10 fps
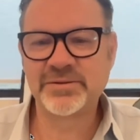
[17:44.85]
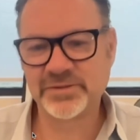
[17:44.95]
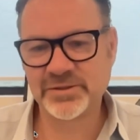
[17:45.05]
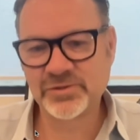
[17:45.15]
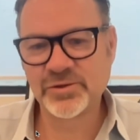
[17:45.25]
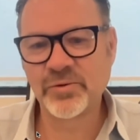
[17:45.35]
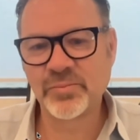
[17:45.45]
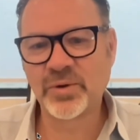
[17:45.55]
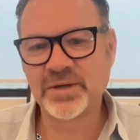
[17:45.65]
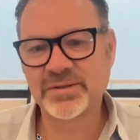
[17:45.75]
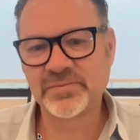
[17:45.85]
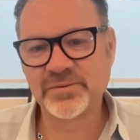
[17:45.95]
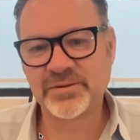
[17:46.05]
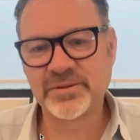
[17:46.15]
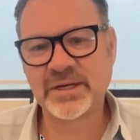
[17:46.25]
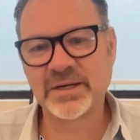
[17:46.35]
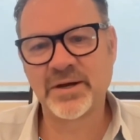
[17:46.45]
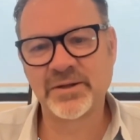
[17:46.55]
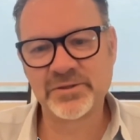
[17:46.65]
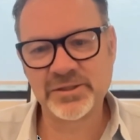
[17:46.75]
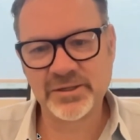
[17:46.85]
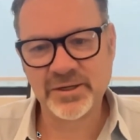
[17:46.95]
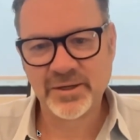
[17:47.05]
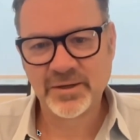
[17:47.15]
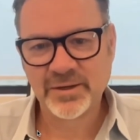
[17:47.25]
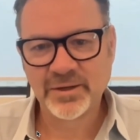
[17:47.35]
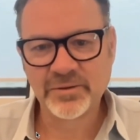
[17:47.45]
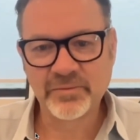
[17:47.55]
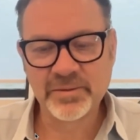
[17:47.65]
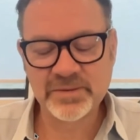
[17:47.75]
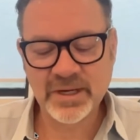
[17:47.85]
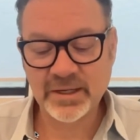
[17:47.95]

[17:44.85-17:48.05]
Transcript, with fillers: just so impressed with the technology on the website.